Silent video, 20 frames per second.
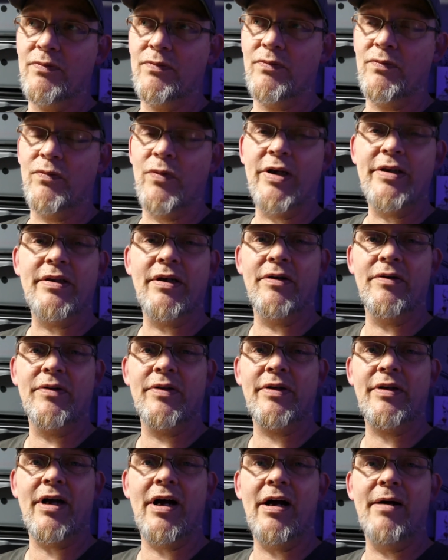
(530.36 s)
write down in
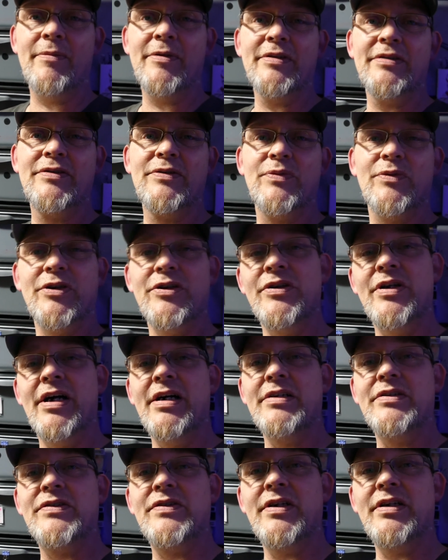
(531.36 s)
the comments what you
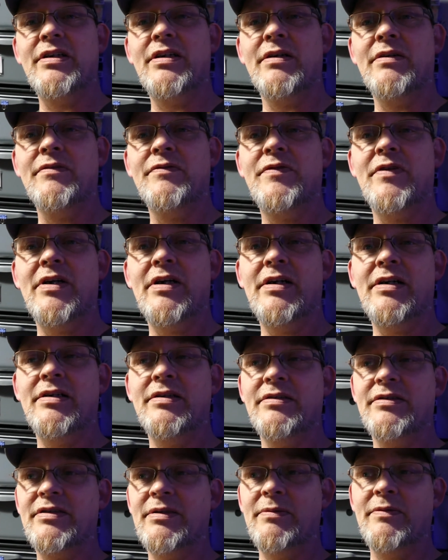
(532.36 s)
guys think of
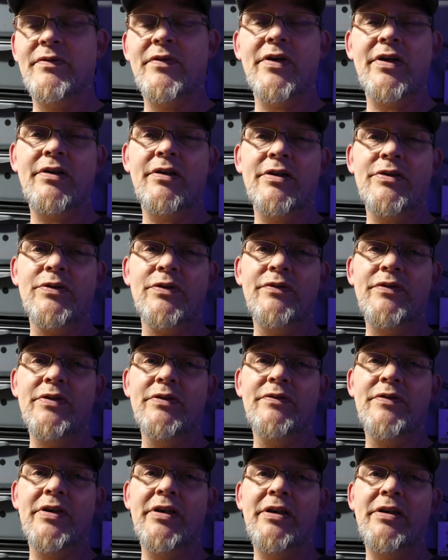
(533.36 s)
some of our clutch
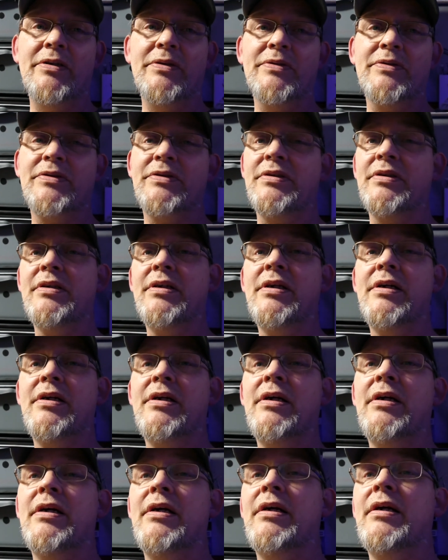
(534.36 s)
review videos.
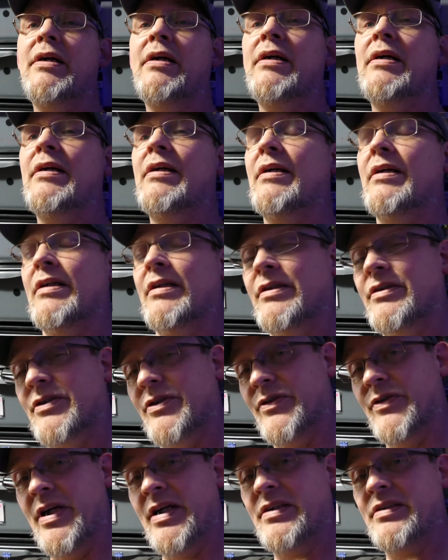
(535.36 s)
And
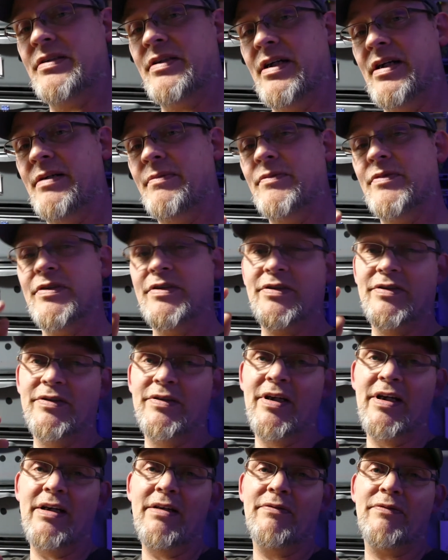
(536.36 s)
until next time, this is
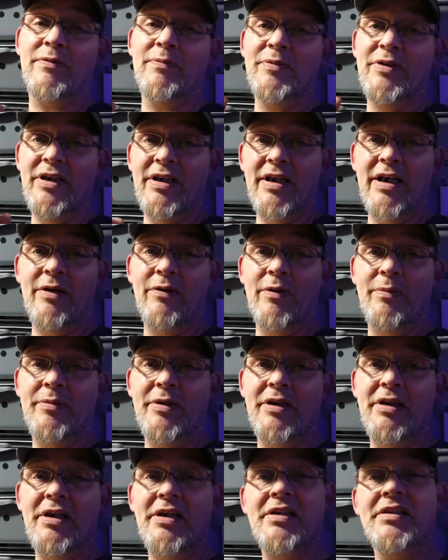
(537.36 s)
Dave from DNA
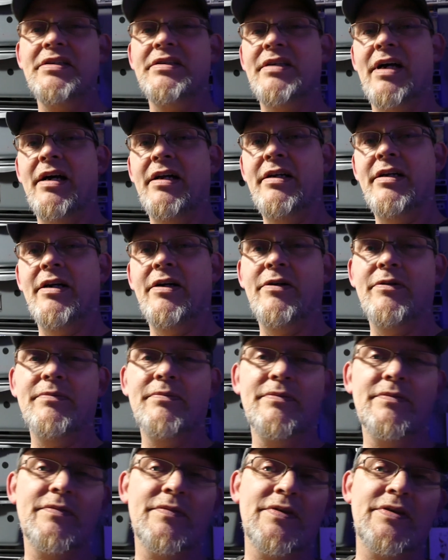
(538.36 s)
Reptile signing out.
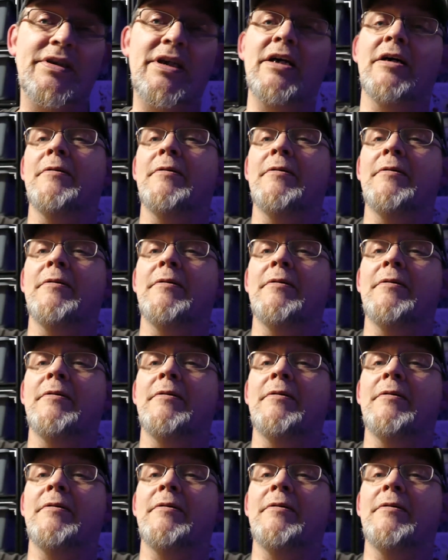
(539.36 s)
See ya.